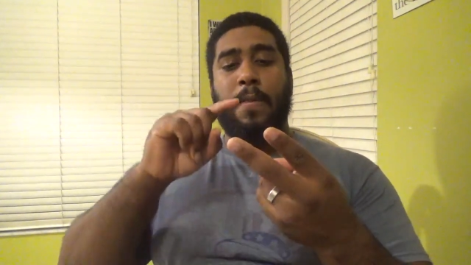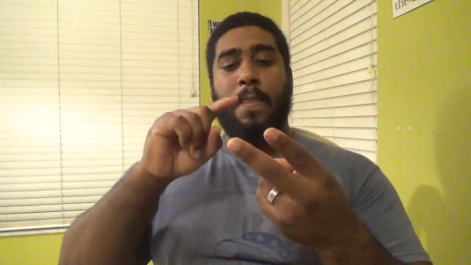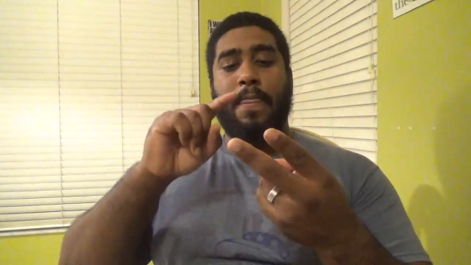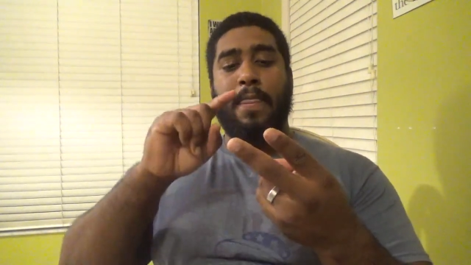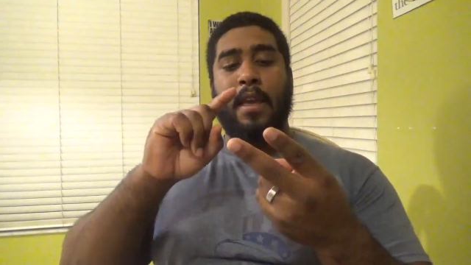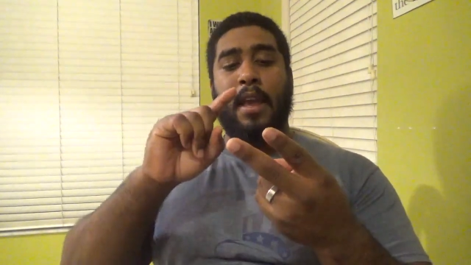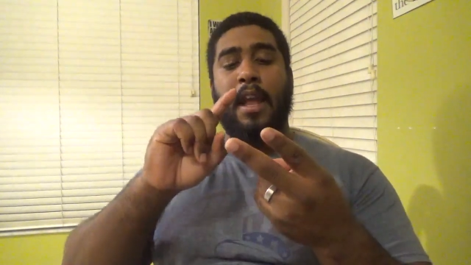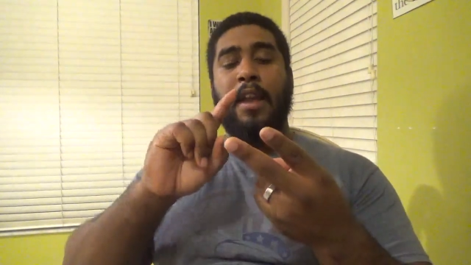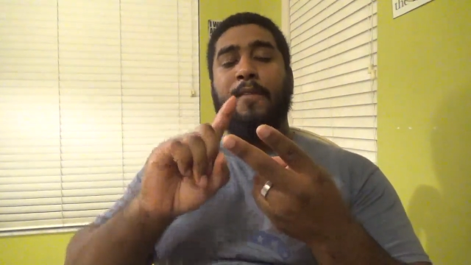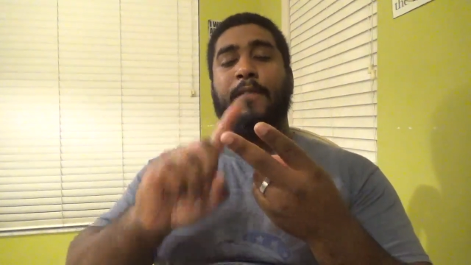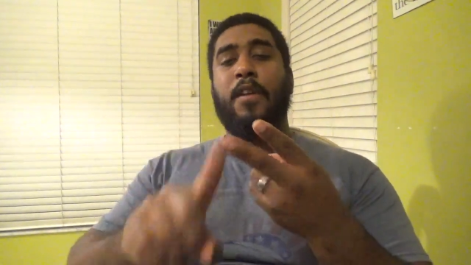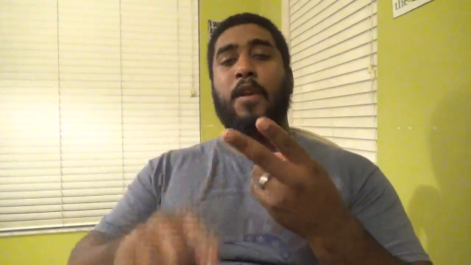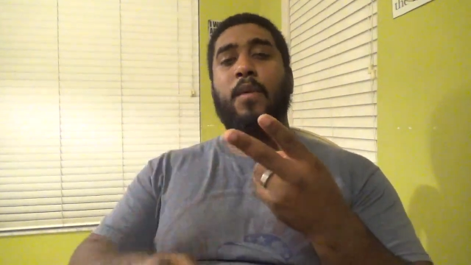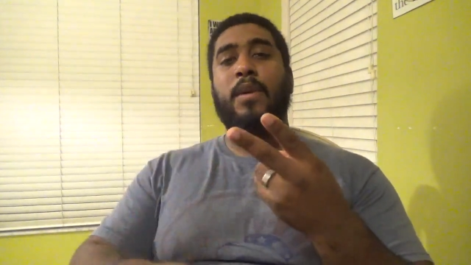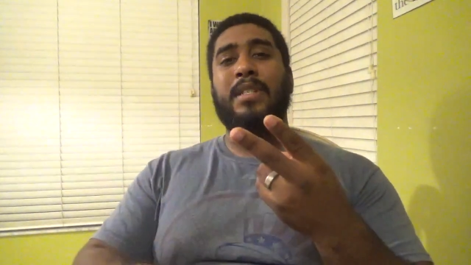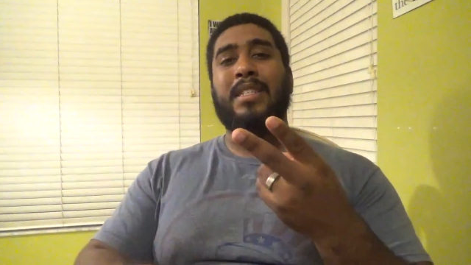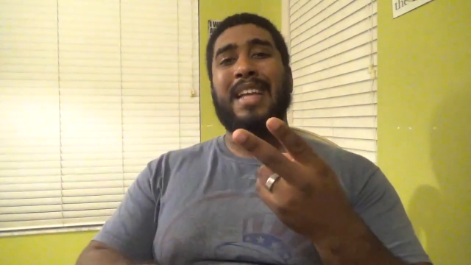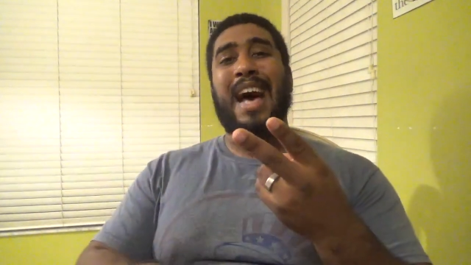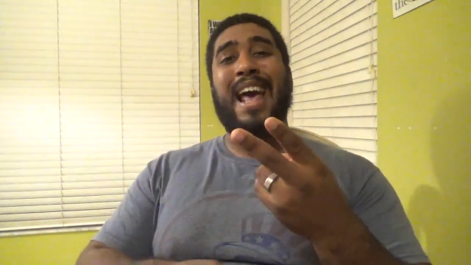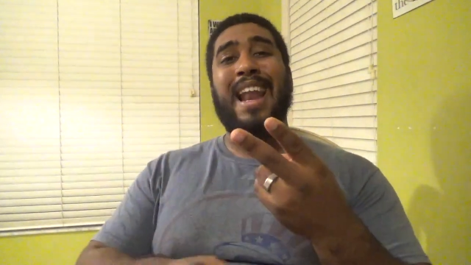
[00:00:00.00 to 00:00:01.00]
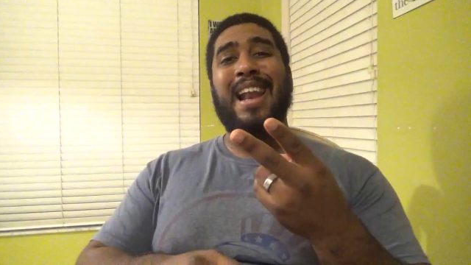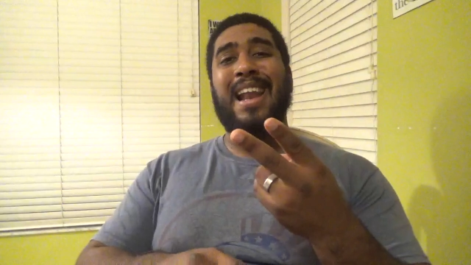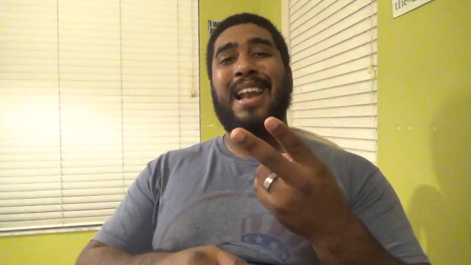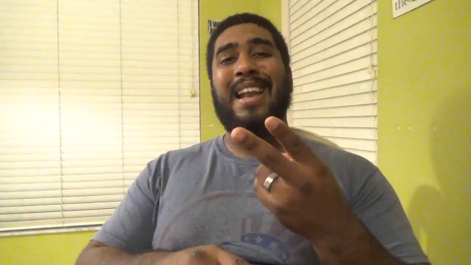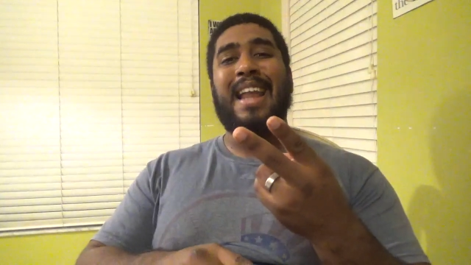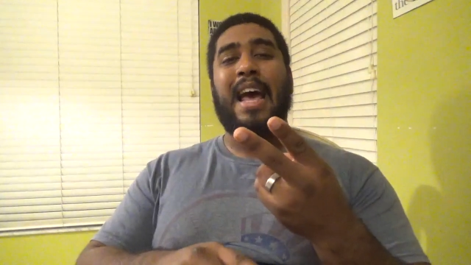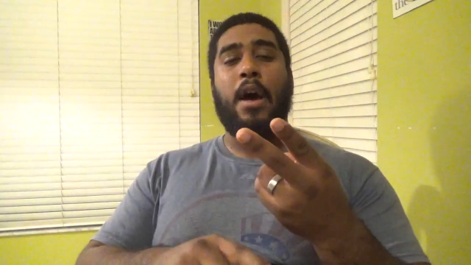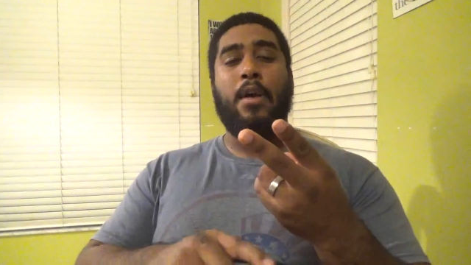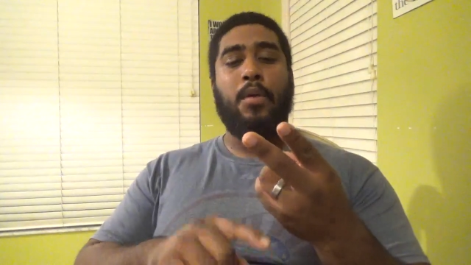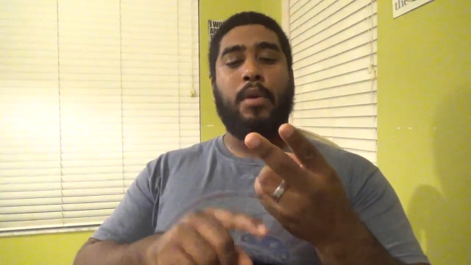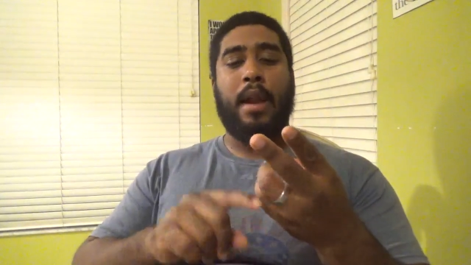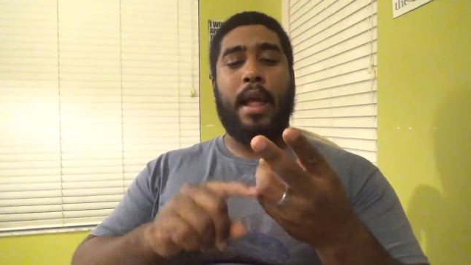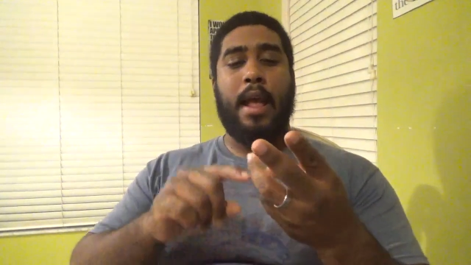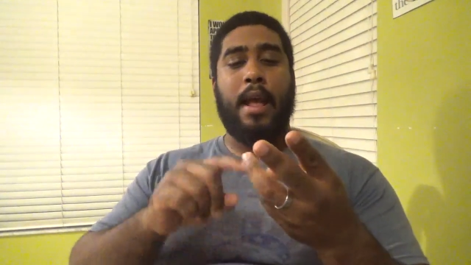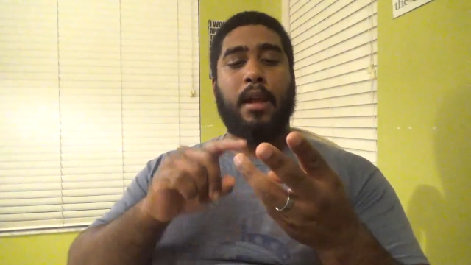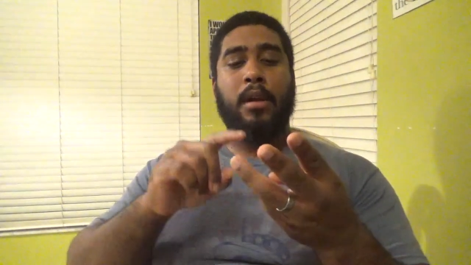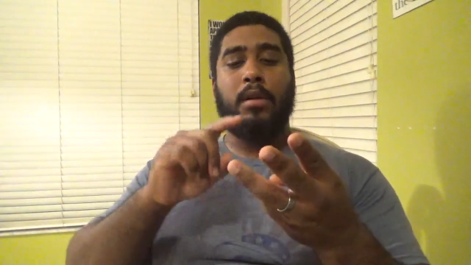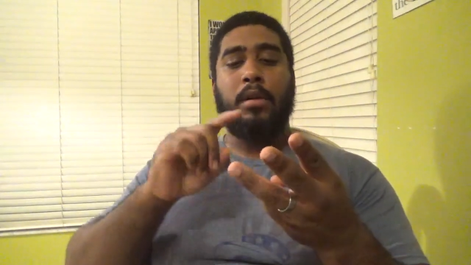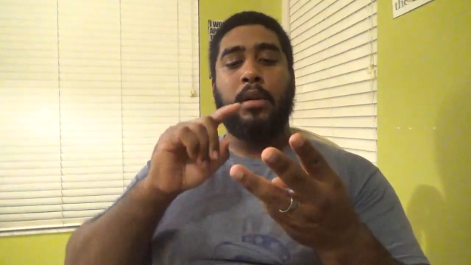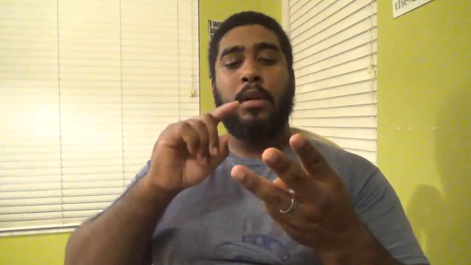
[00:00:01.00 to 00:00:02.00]
the infant was not on a downward
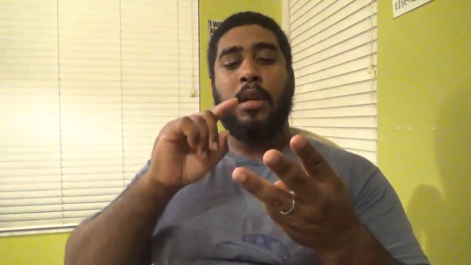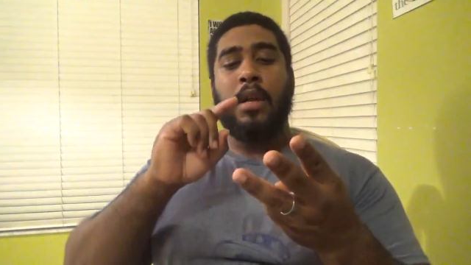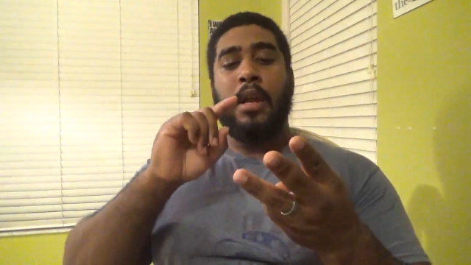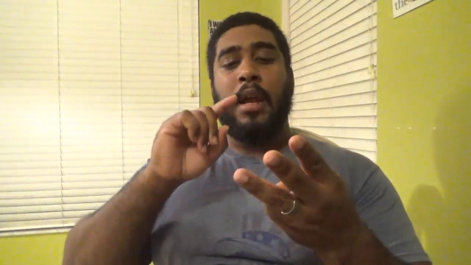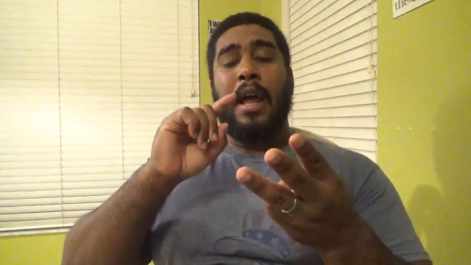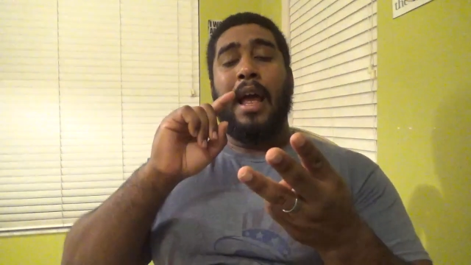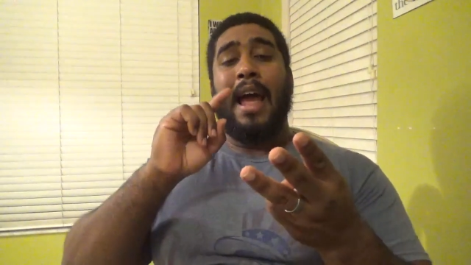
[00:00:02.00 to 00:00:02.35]
angle,